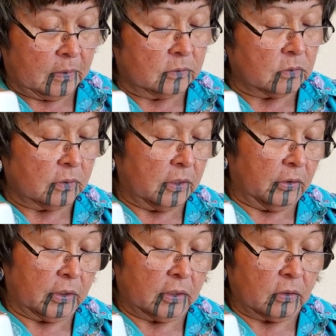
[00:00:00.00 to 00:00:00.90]
So then
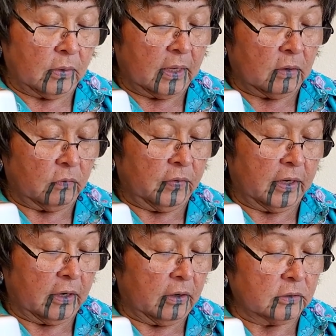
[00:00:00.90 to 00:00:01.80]
you're going to go ahead over
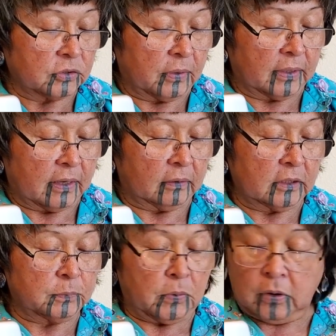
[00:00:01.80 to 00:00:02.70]
here, straighten out
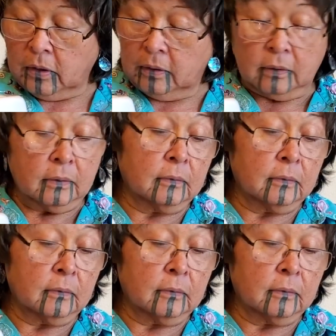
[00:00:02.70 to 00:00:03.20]
this part,